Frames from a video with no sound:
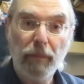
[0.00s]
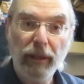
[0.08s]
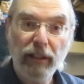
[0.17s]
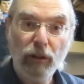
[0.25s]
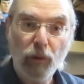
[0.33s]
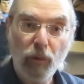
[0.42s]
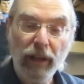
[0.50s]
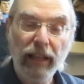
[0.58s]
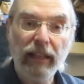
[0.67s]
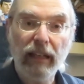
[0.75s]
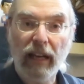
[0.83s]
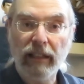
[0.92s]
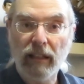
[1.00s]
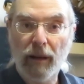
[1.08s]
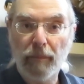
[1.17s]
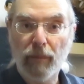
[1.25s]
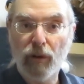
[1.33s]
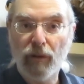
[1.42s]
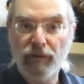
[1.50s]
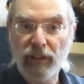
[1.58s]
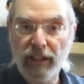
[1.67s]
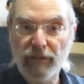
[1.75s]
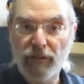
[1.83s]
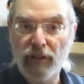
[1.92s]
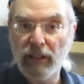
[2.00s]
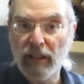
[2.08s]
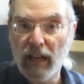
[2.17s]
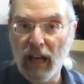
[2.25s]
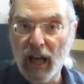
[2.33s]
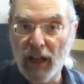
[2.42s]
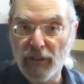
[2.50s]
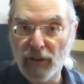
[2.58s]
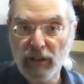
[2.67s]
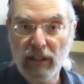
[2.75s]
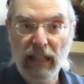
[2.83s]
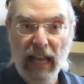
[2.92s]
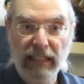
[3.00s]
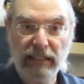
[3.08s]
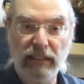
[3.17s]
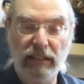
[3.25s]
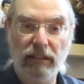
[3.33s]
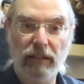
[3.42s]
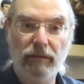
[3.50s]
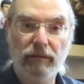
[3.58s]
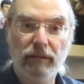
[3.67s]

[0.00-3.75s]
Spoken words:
between a number of different other classes.